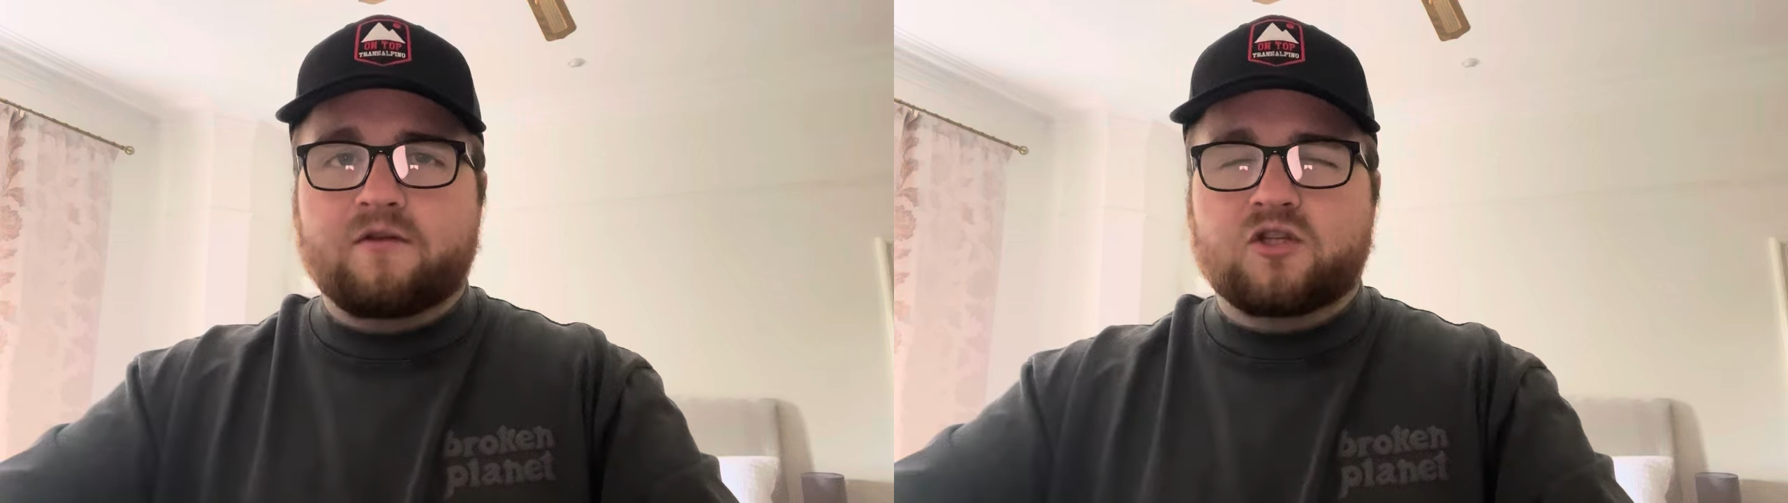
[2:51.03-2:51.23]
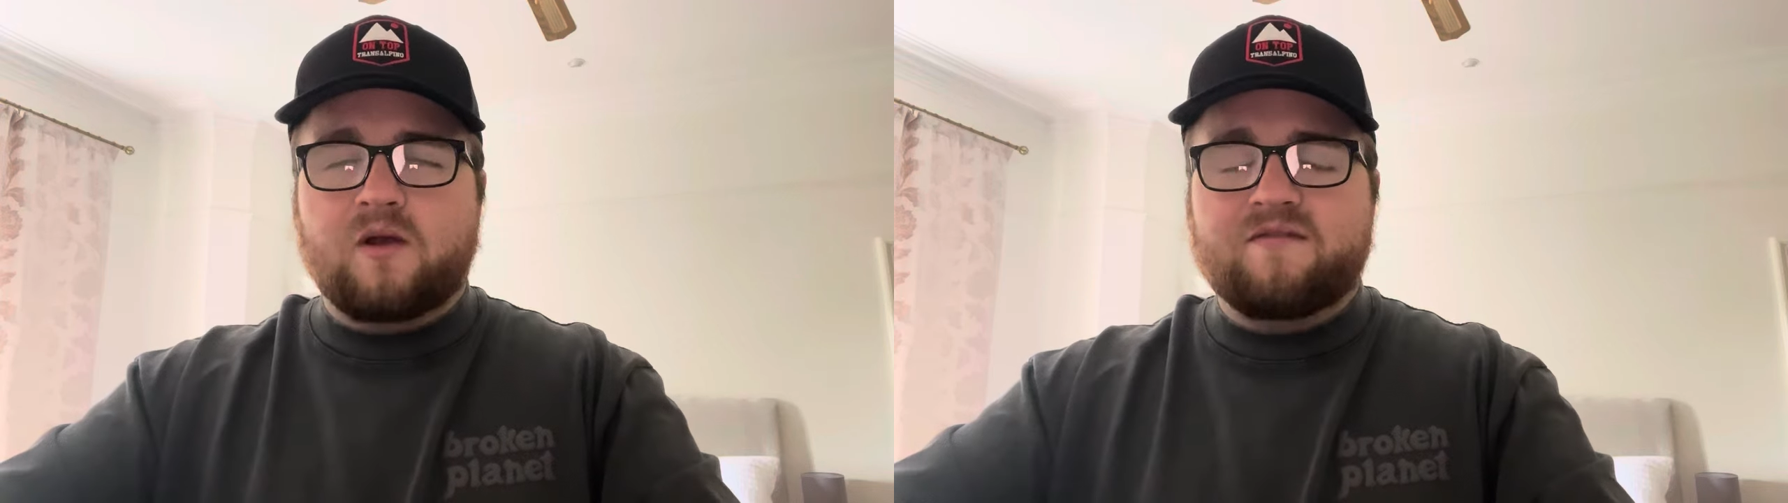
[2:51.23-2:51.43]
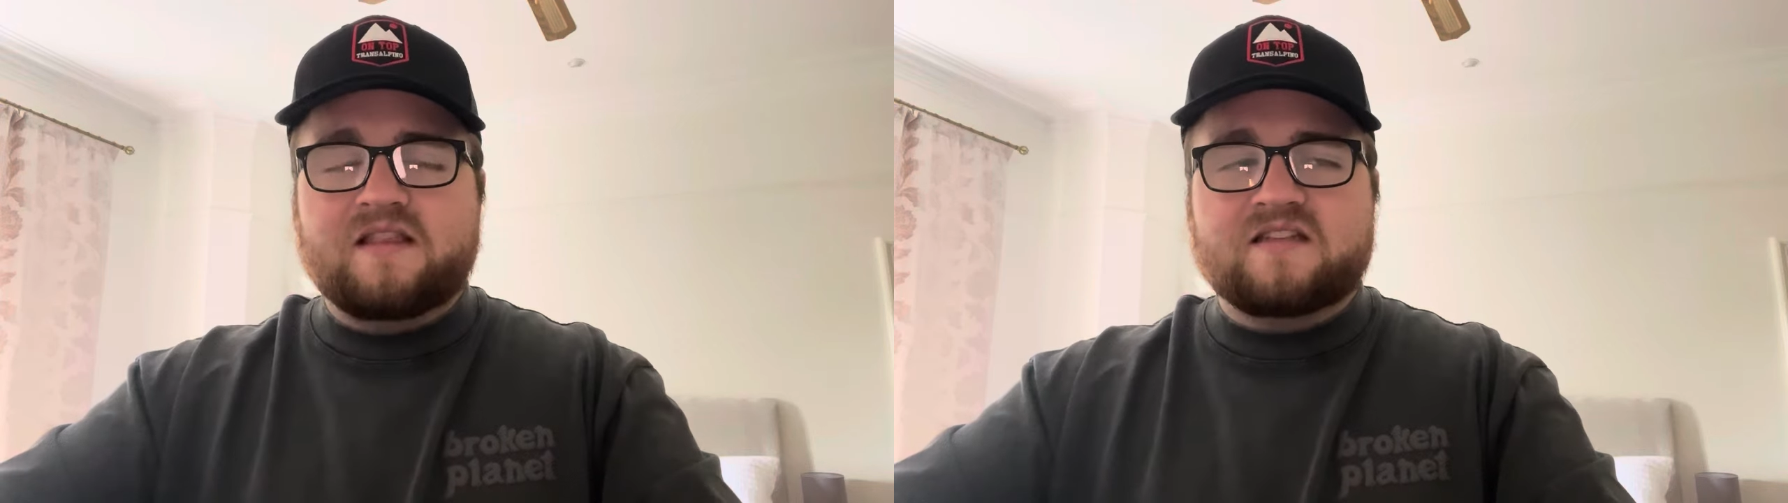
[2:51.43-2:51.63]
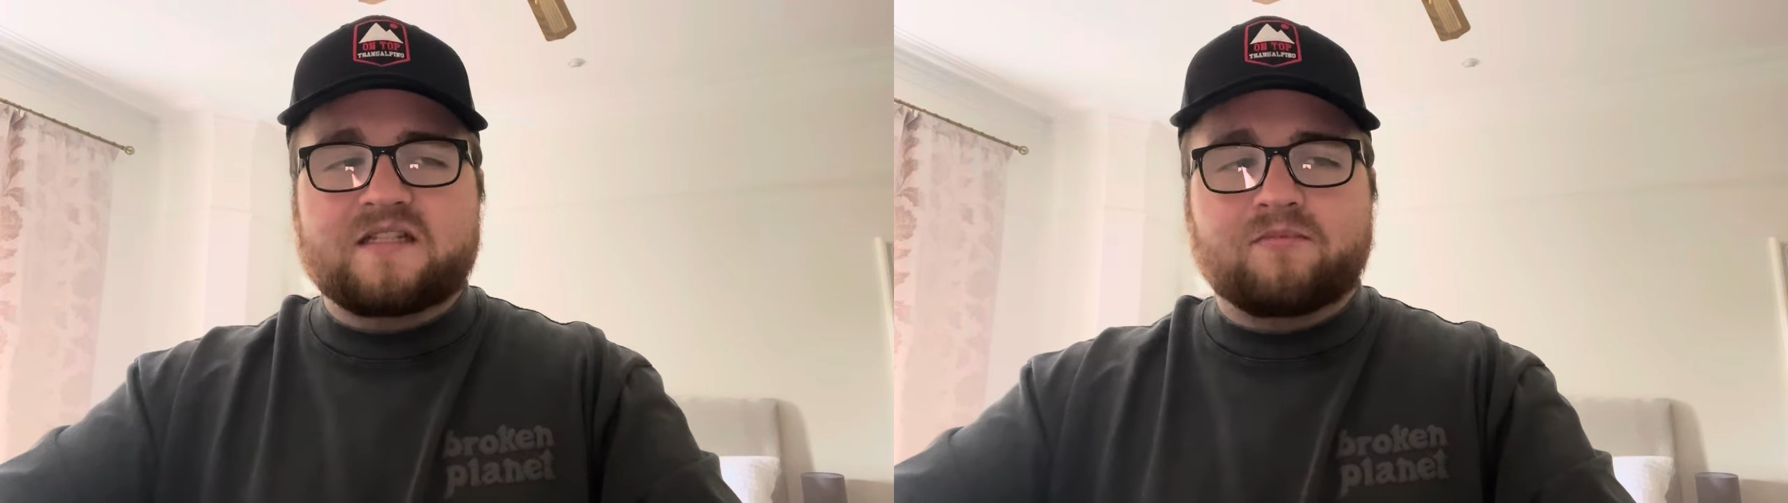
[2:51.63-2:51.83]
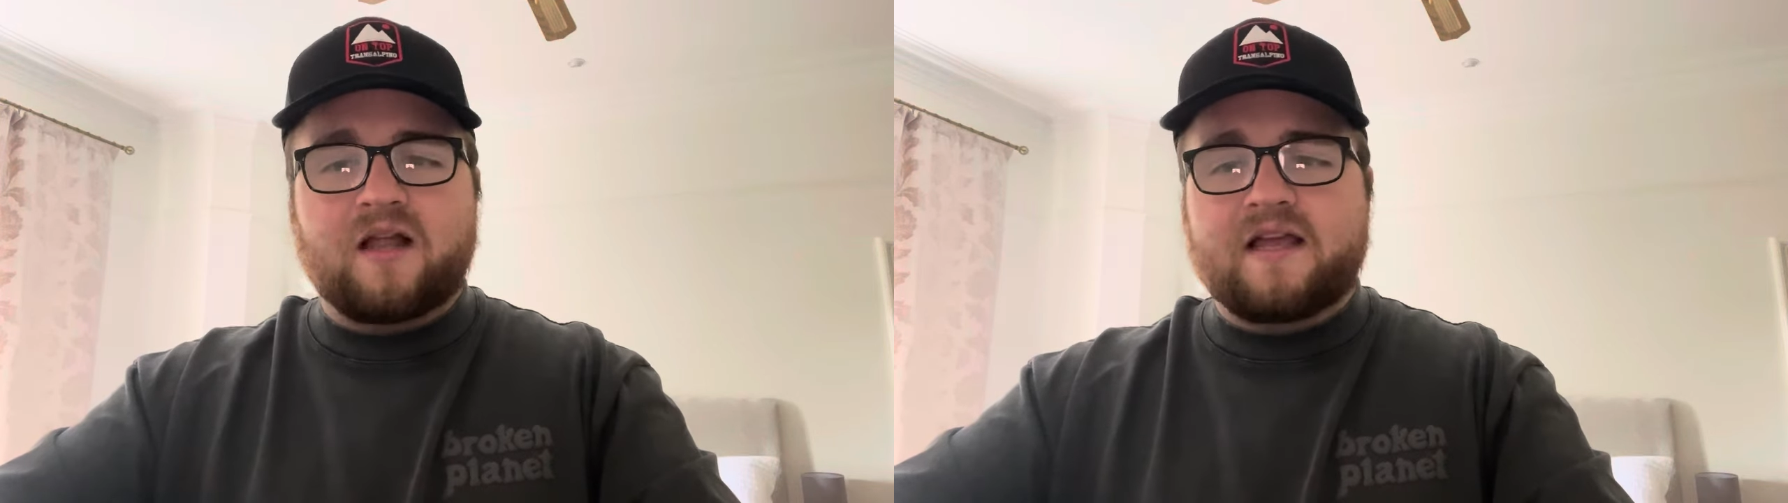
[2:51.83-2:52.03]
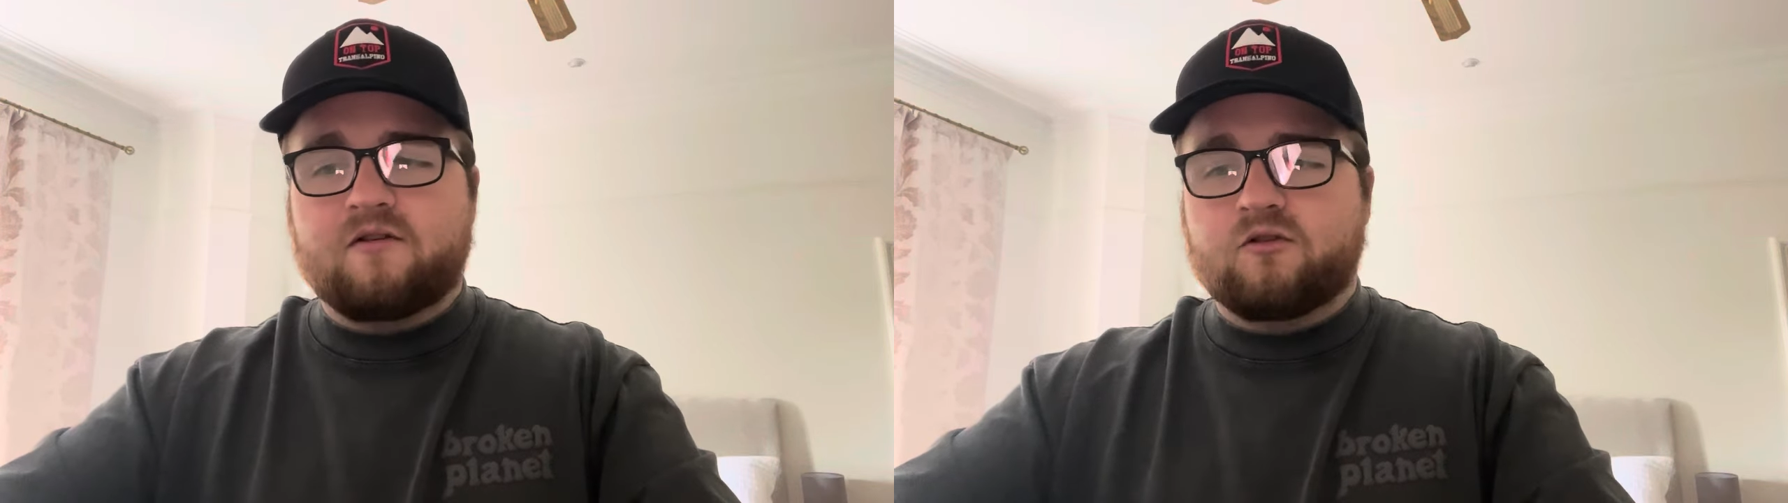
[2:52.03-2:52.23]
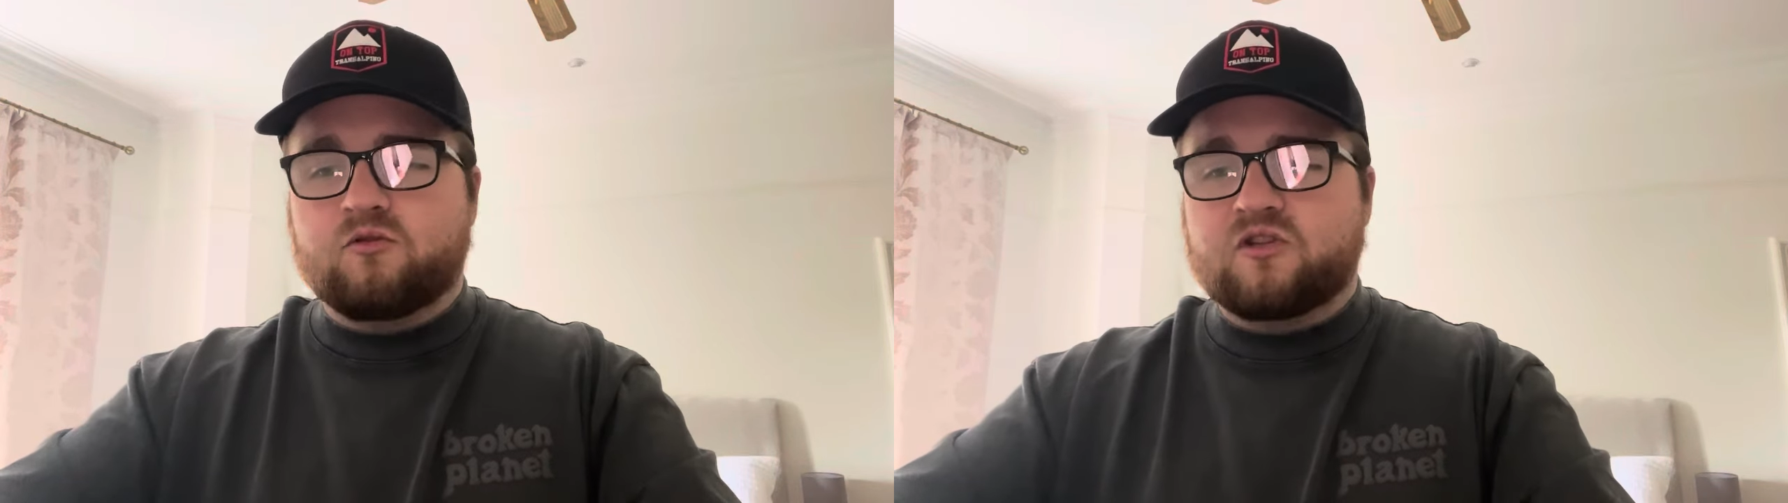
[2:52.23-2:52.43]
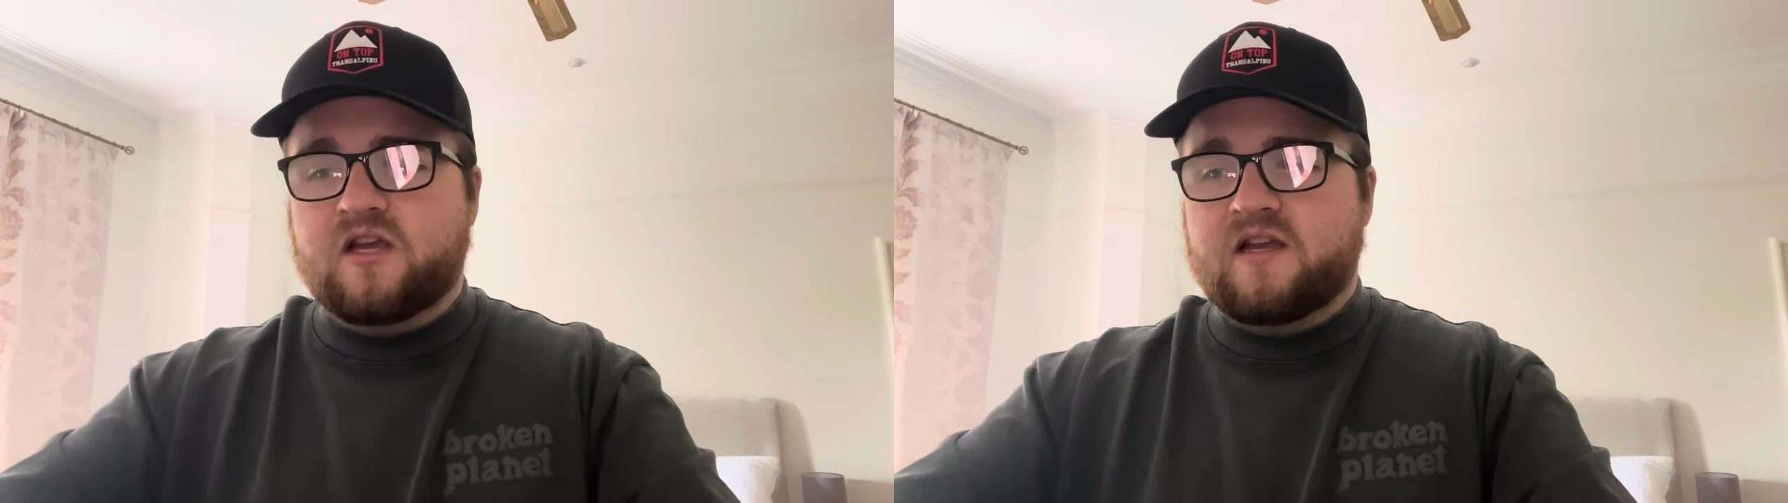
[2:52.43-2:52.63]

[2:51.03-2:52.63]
So I think this is a player who's